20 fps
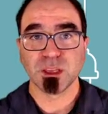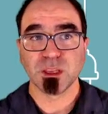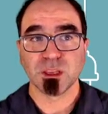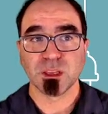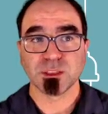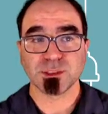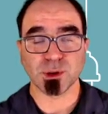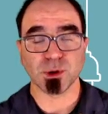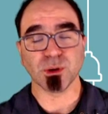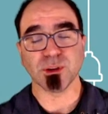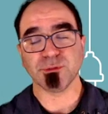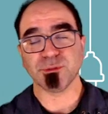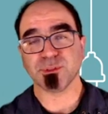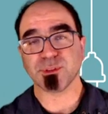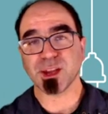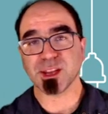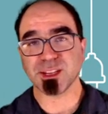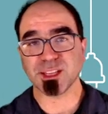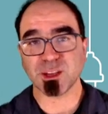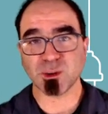So if you've
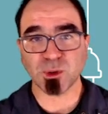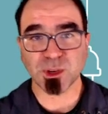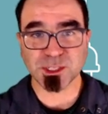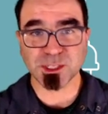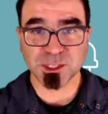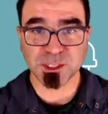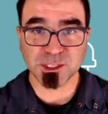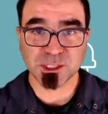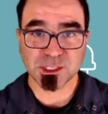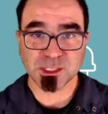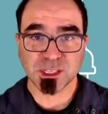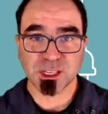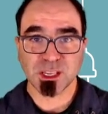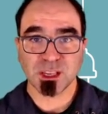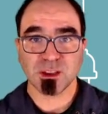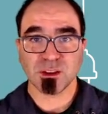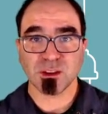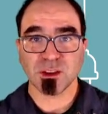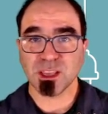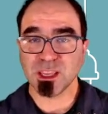got any questions,
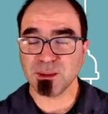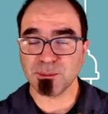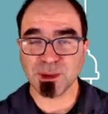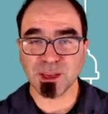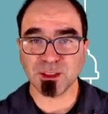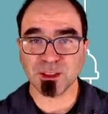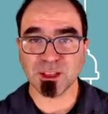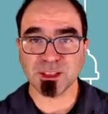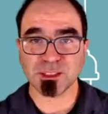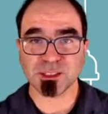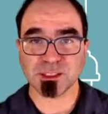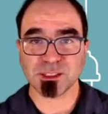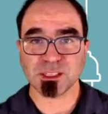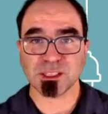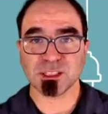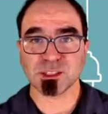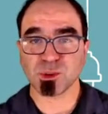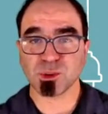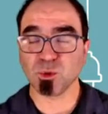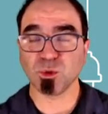email us,
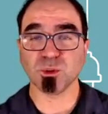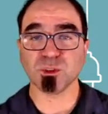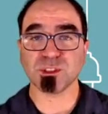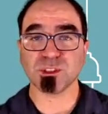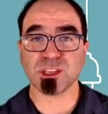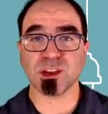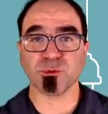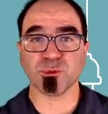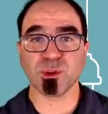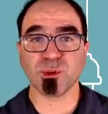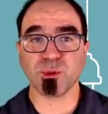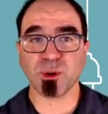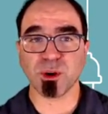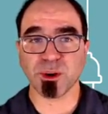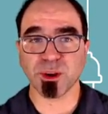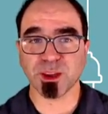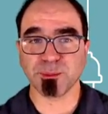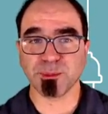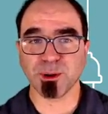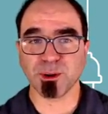
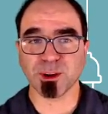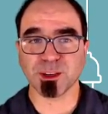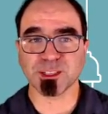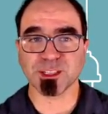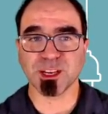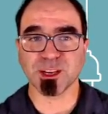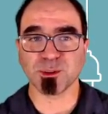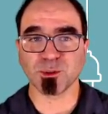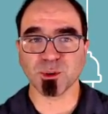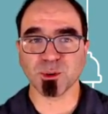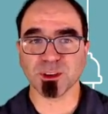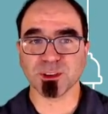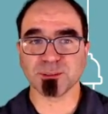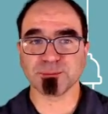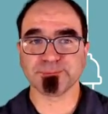schools@rewiringamerica.org.